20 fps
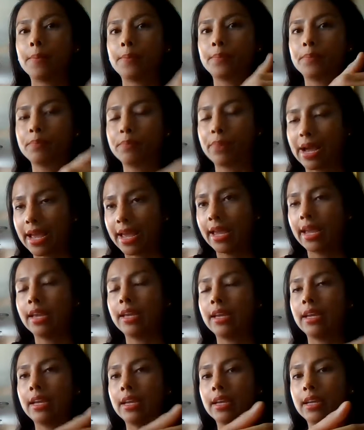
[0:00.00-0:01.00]

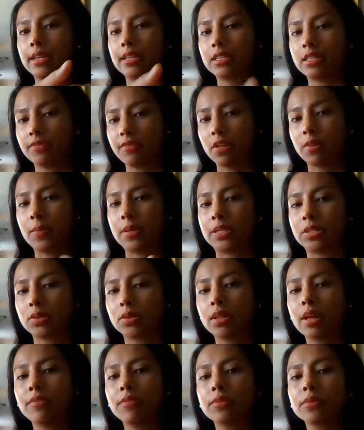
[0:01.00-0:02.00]
by developmental
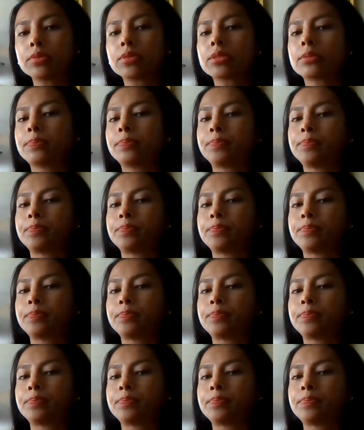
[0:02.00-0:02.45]
levels.